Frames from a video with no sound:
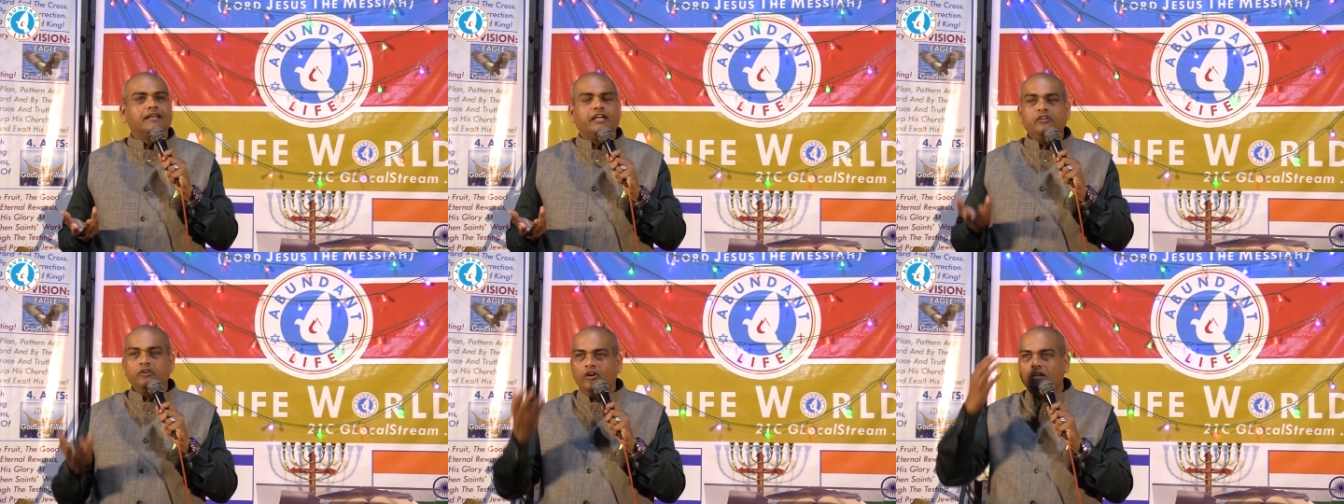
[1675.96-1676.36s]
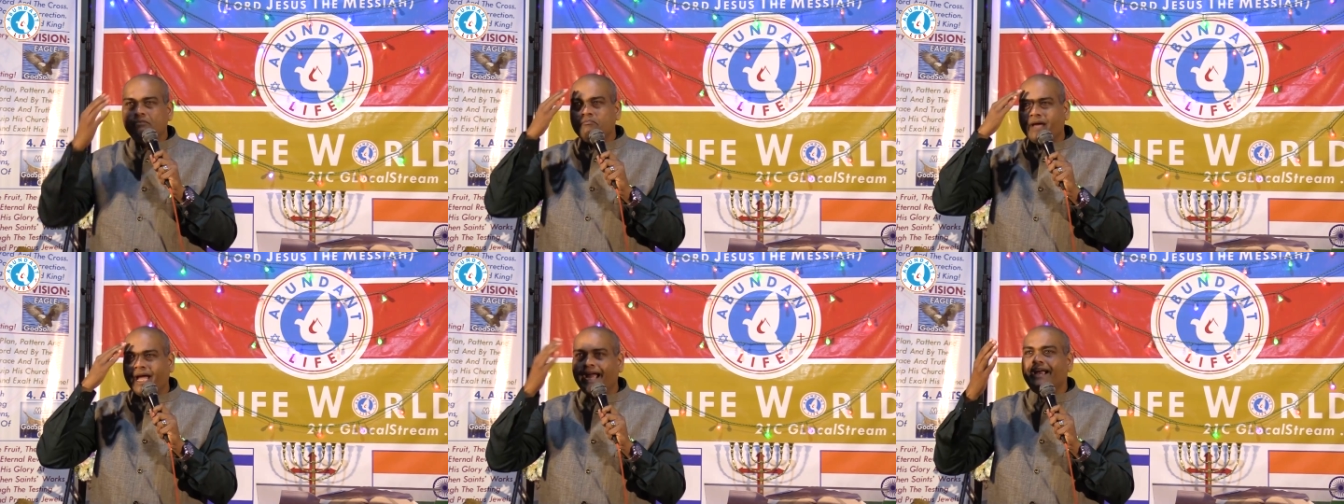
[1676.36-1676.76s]
Are you
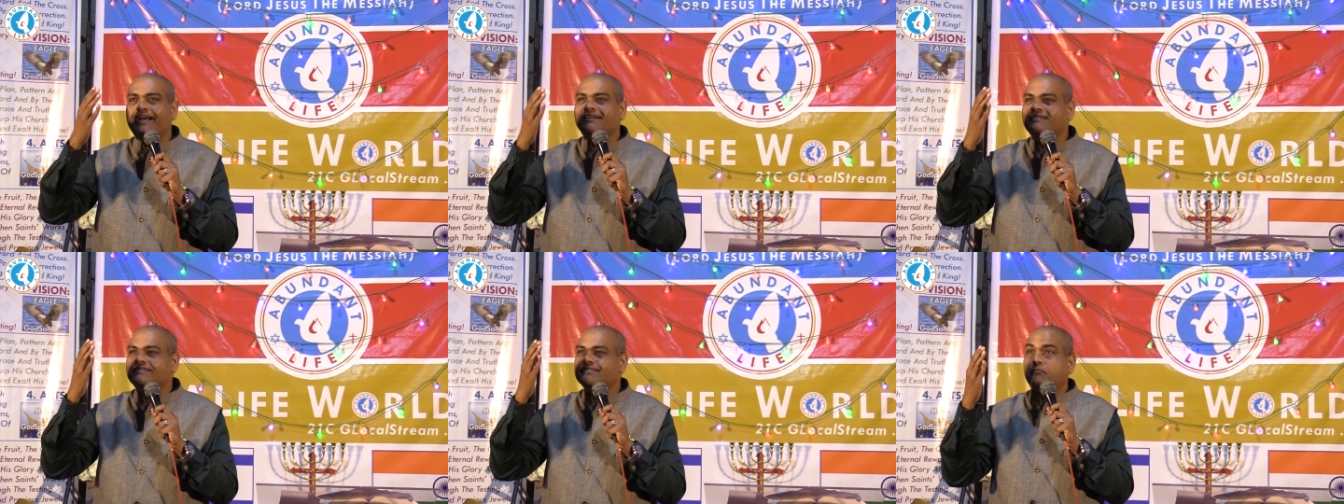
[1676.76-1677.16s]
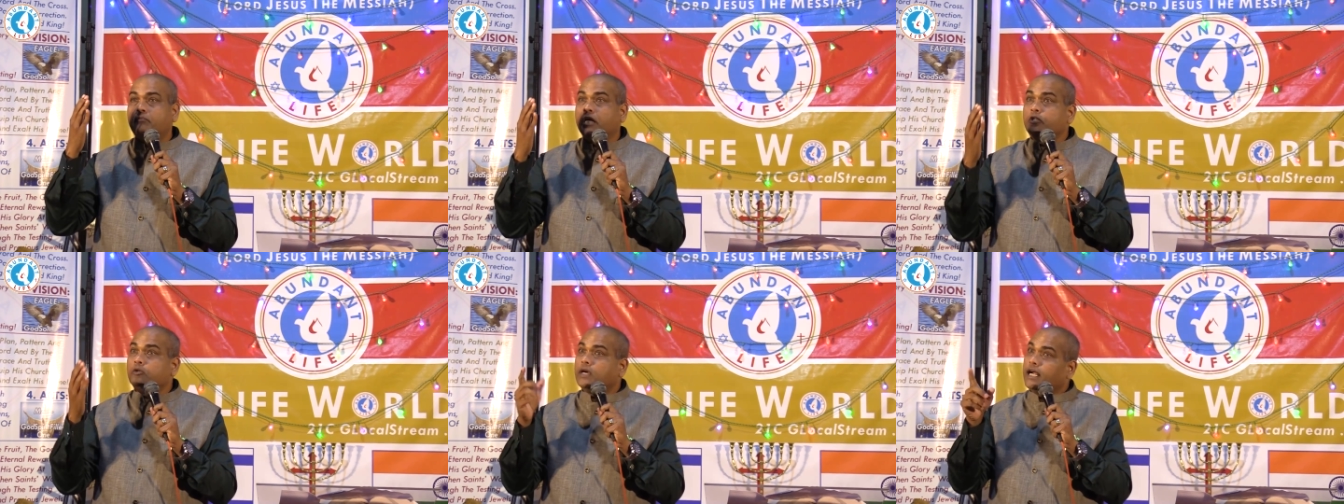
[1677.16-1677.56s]
gone mad?
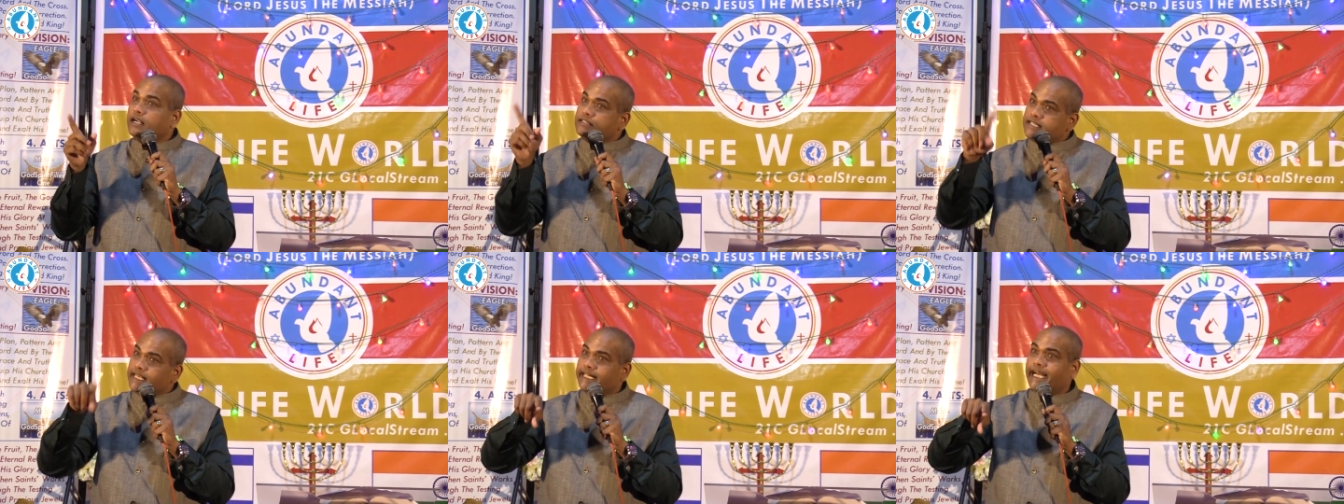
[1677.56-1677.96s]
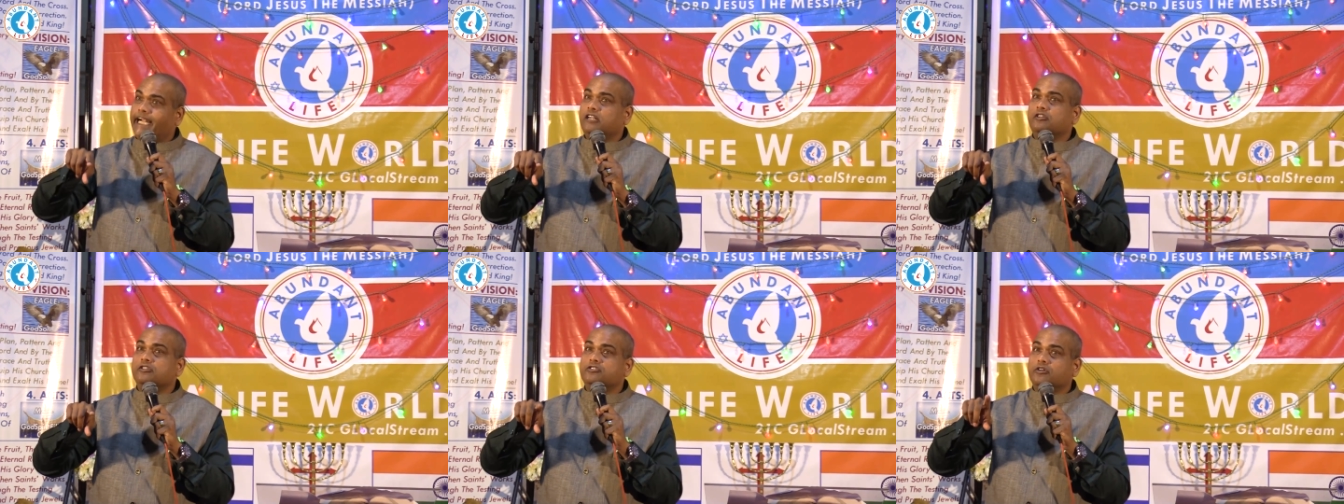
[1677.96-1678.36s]
But you can't say
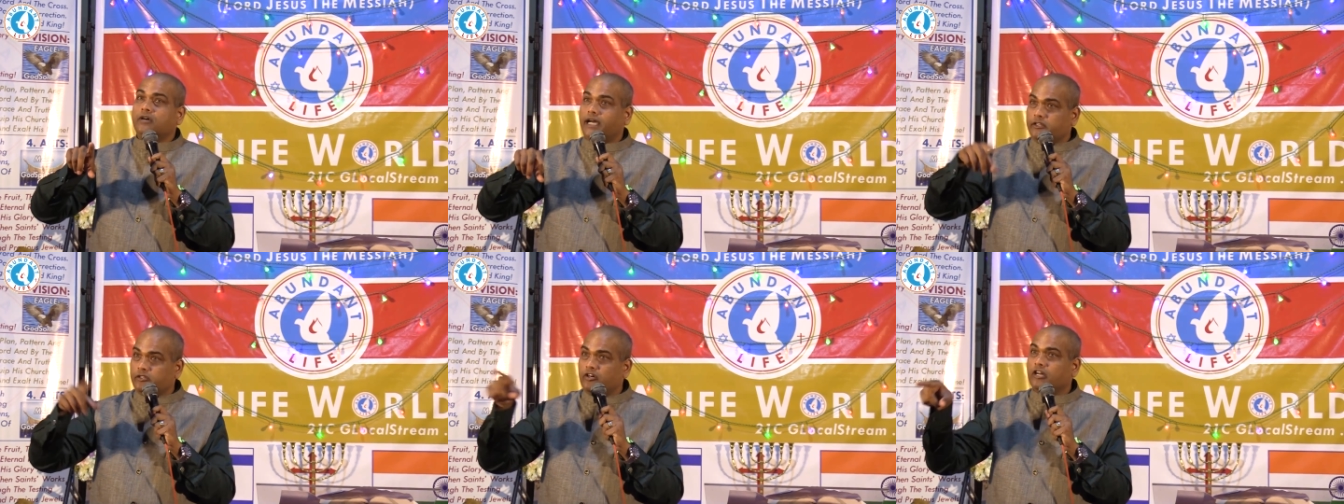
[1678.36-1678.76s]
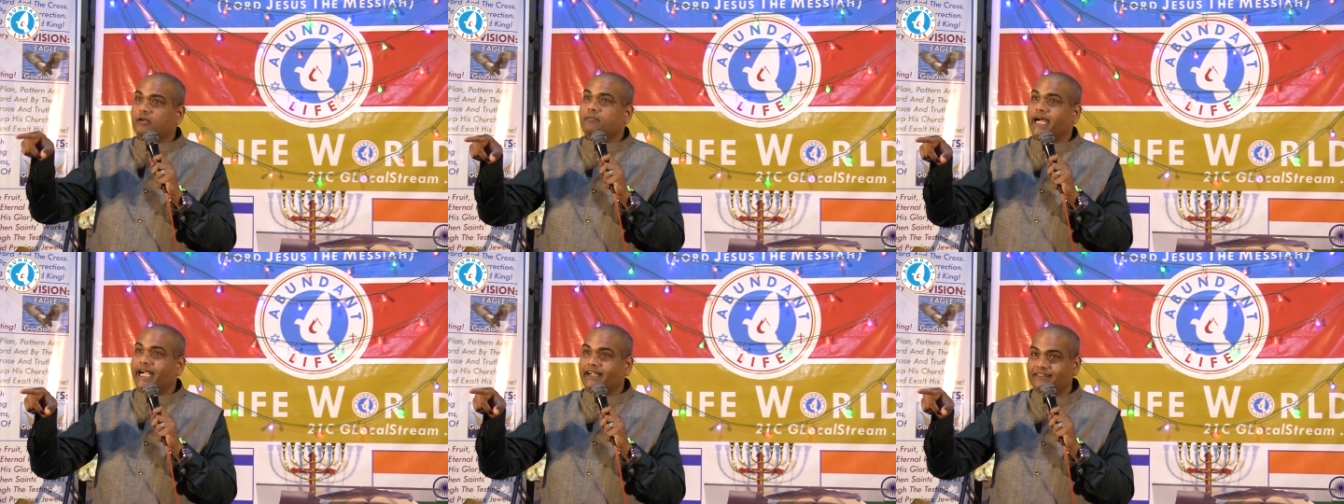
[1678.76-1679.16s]
that also. Are you
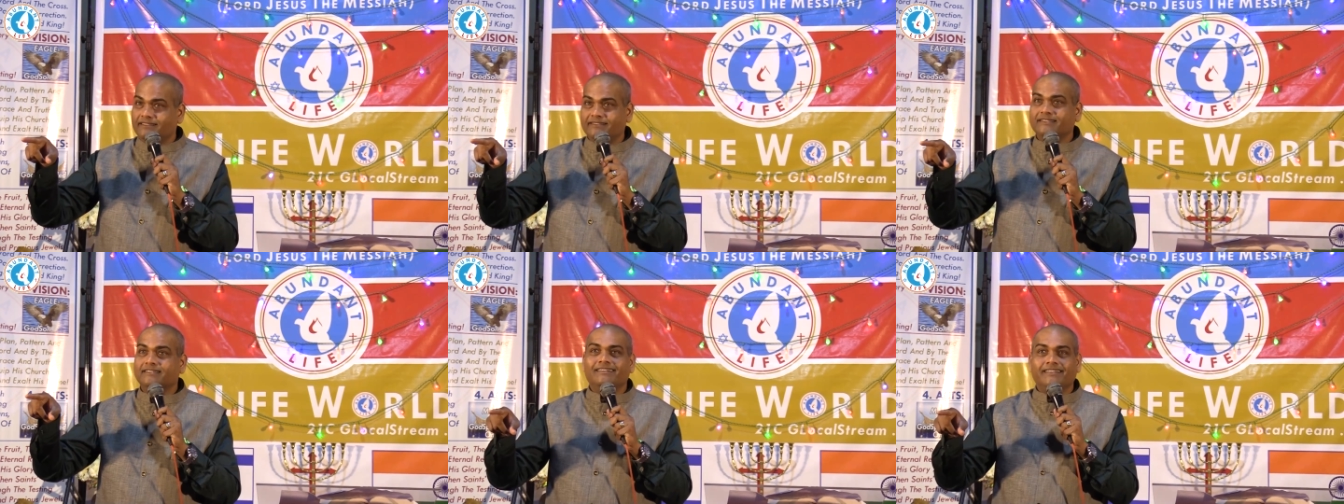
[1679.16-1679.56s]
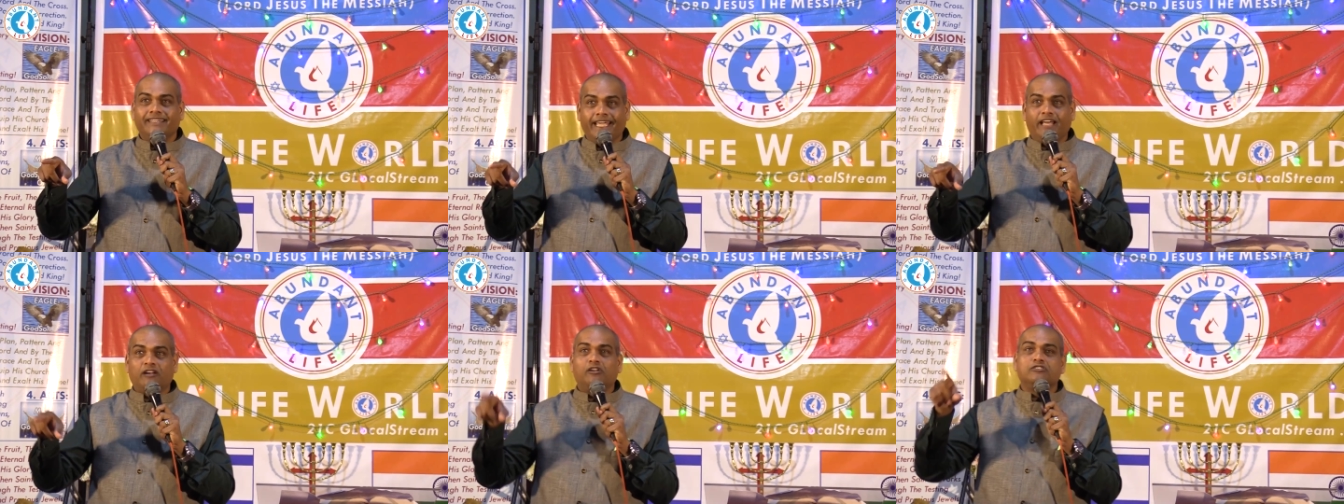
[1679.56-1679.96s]
gone mad?
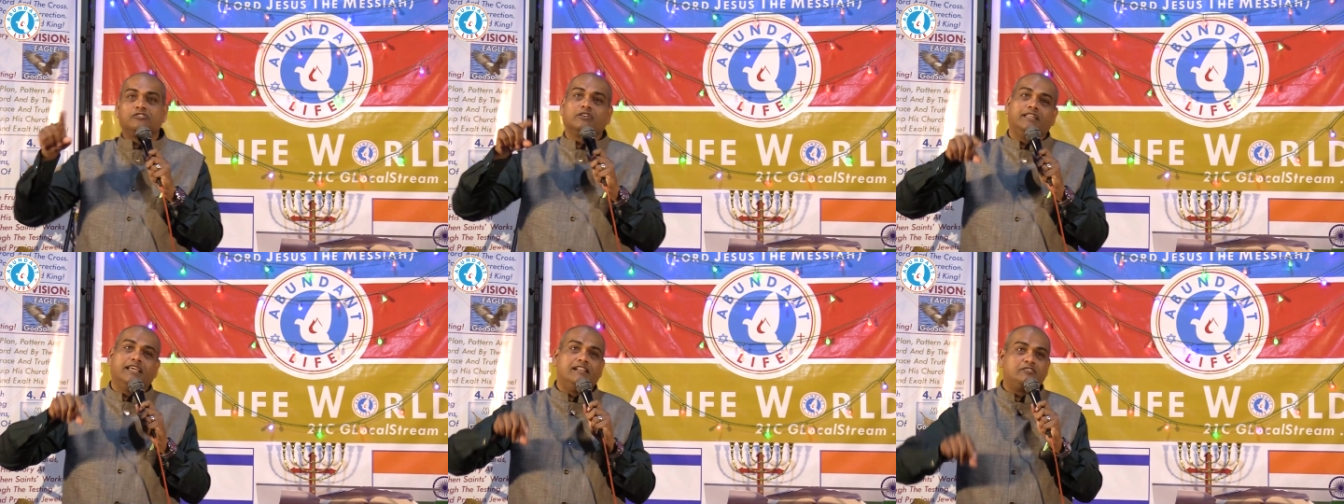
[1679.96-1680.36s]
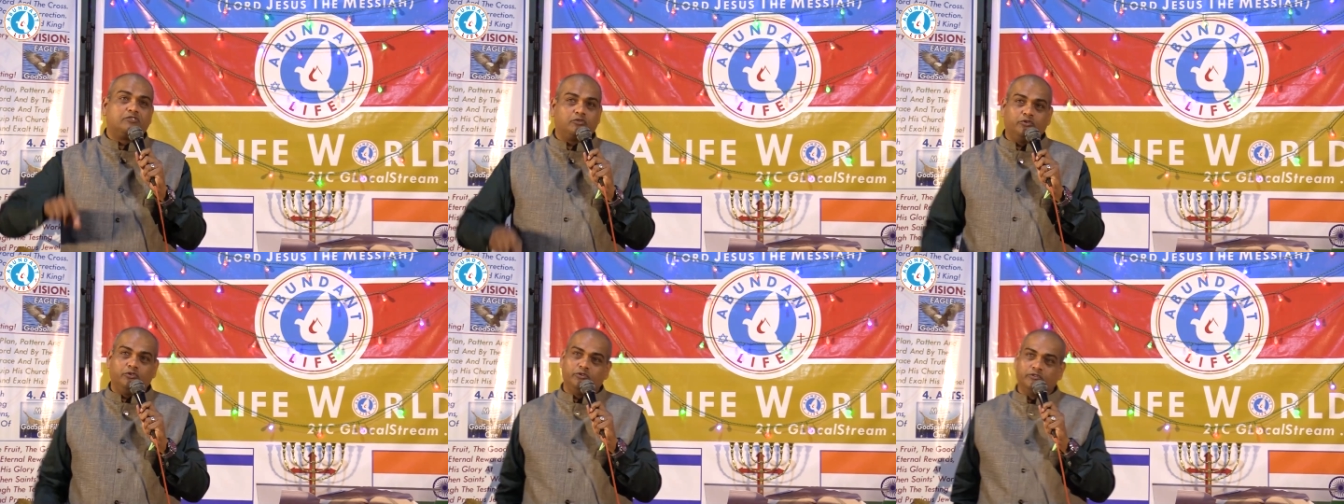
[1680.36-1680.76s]
There also they'll
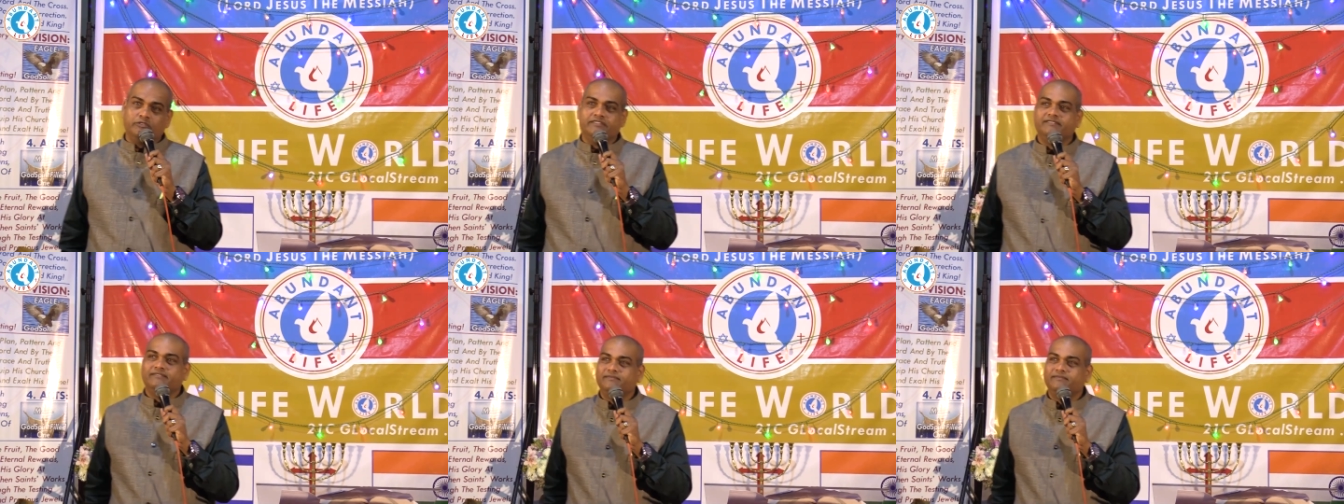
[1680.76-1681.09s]
sue you.